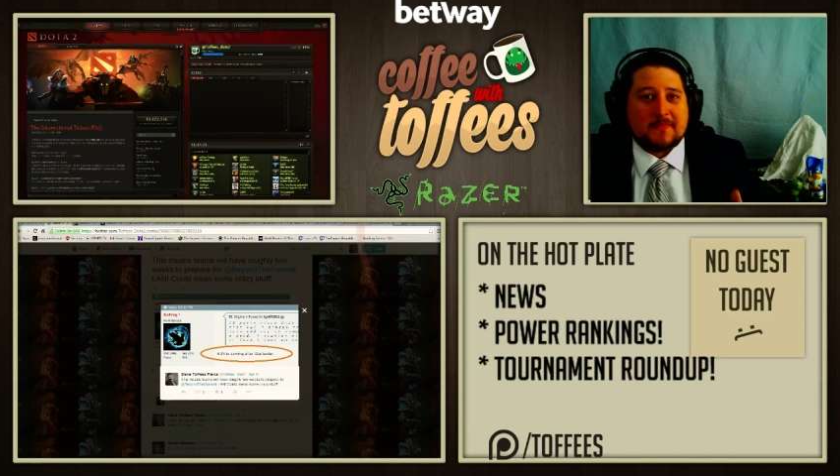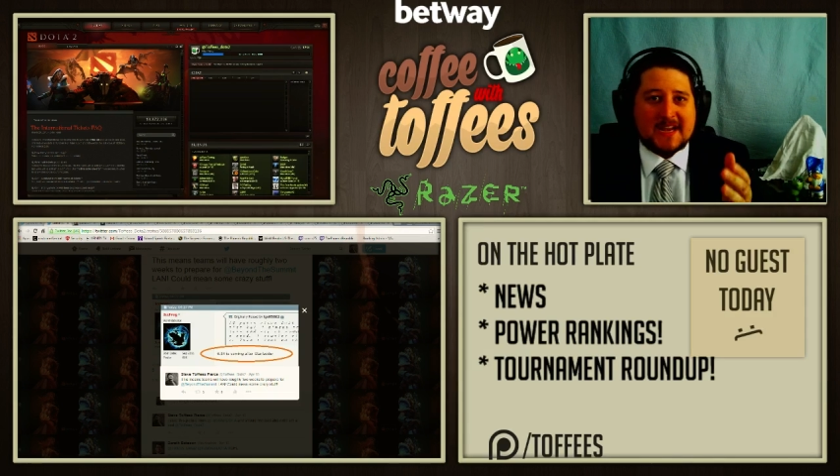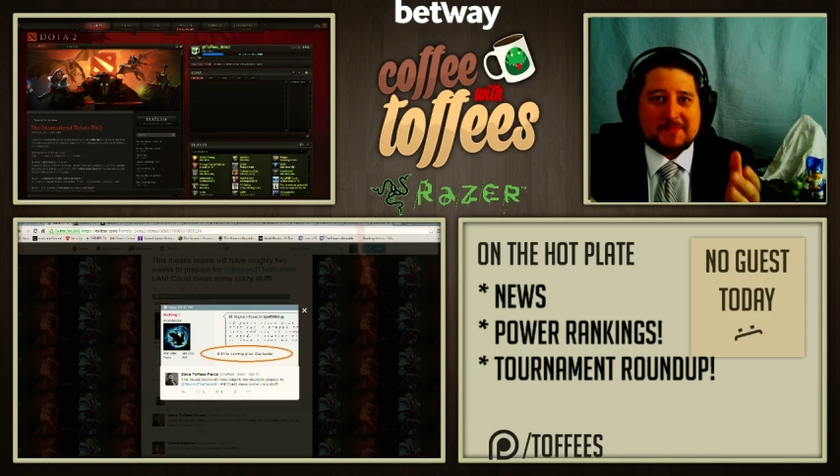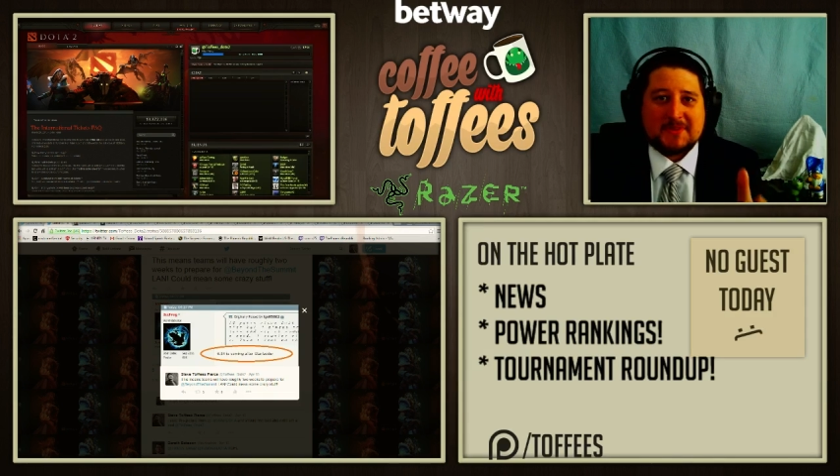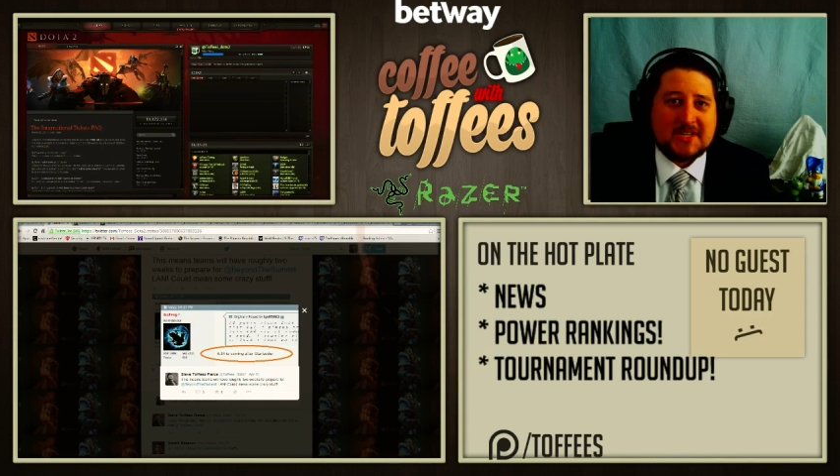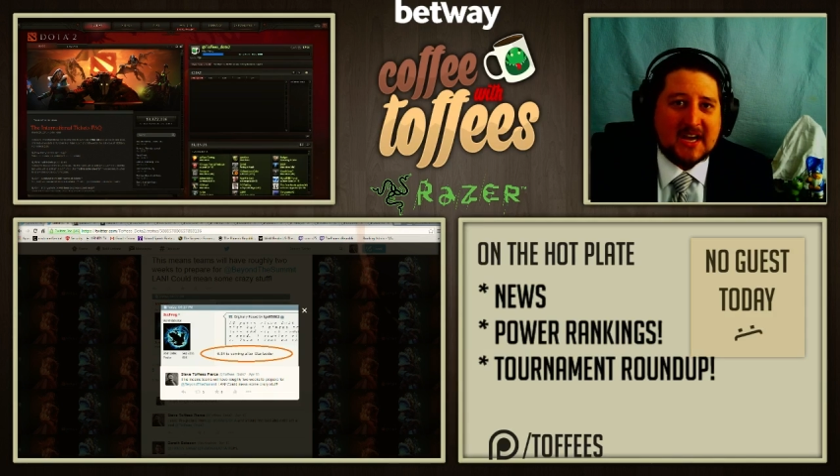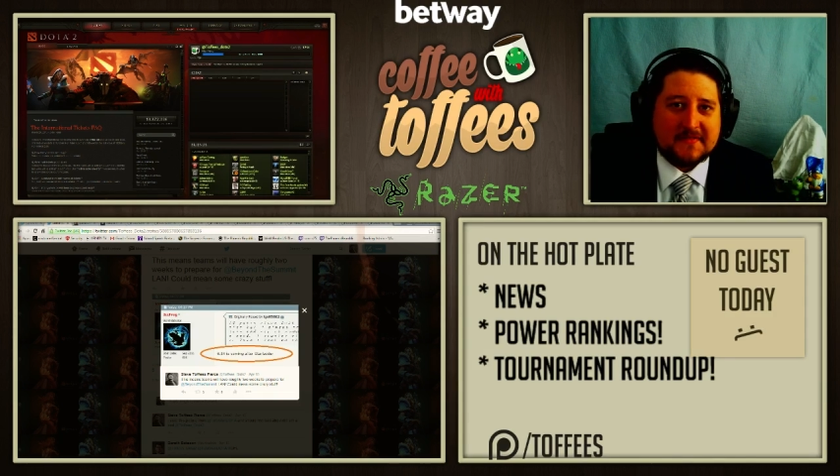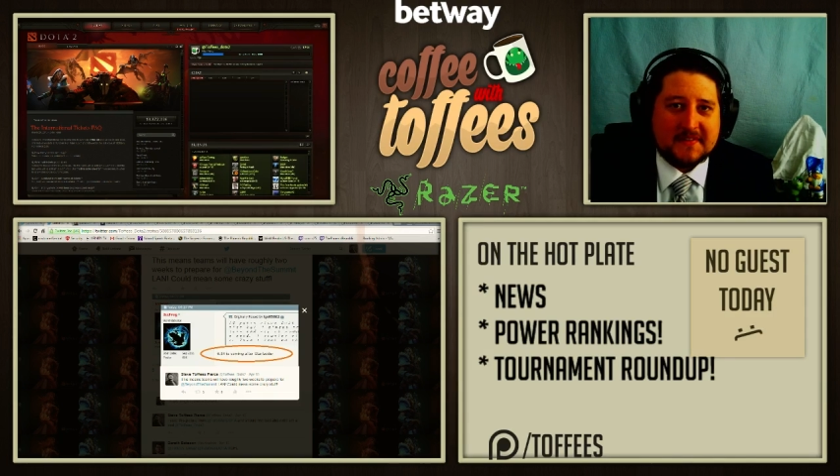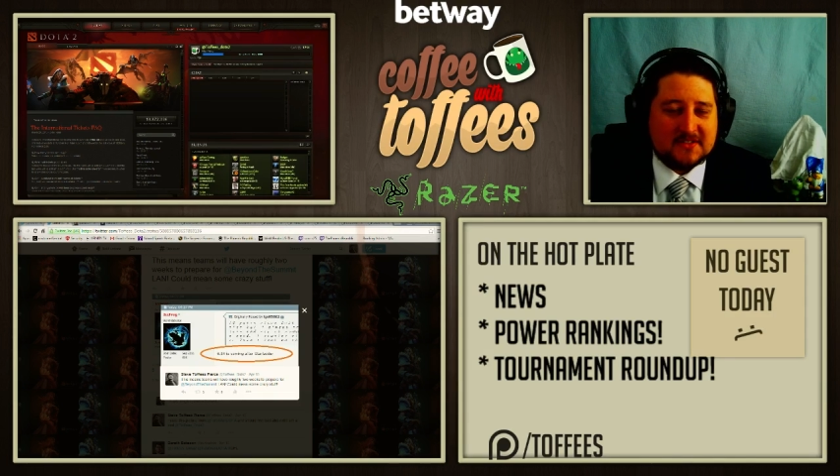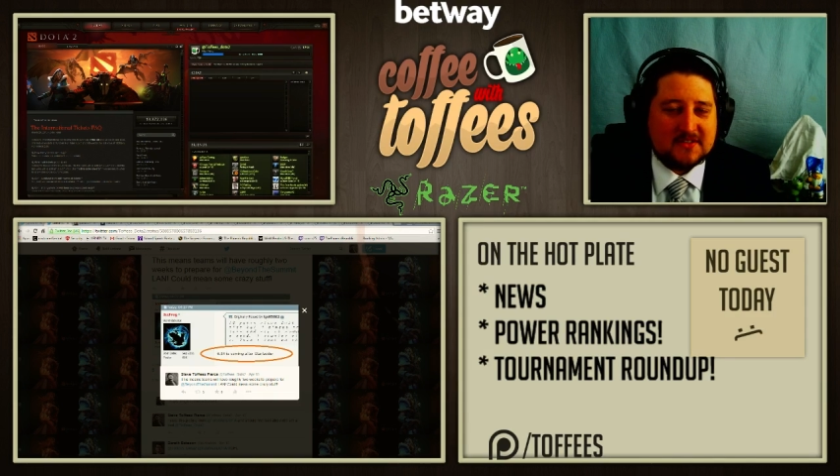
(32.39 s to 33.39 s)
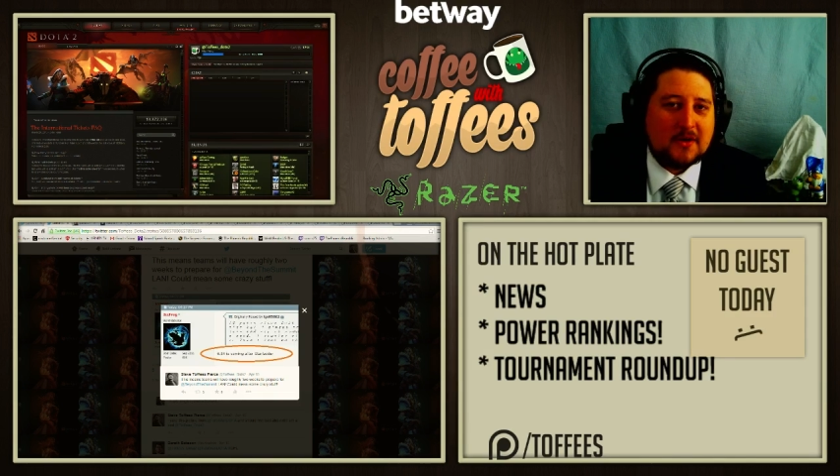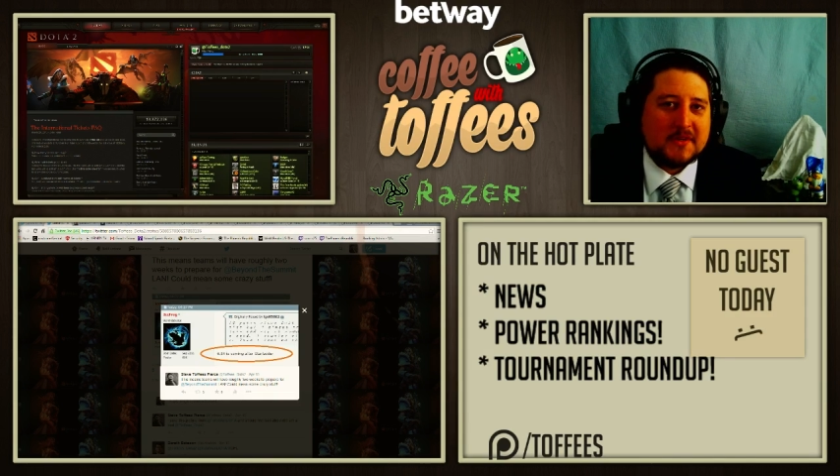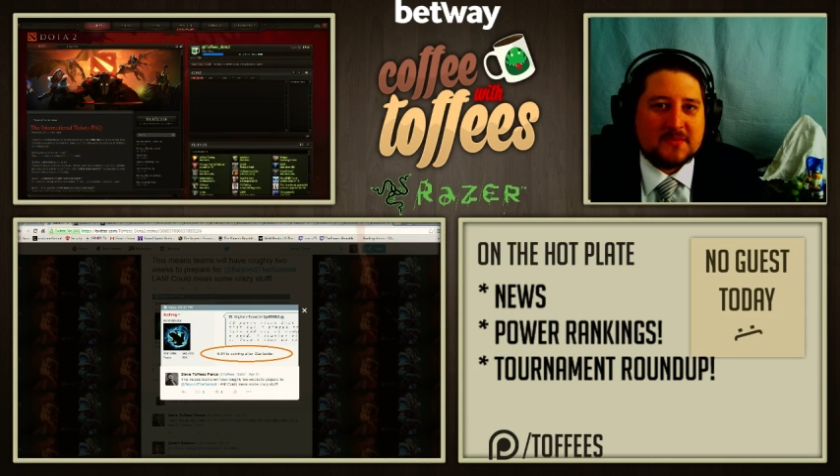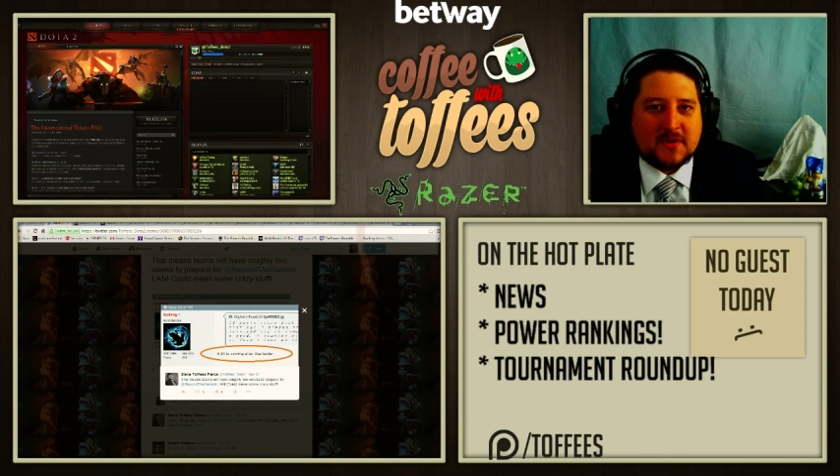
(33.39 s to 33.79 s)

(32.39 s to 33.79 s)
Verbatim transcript: My name is Toffees, as always,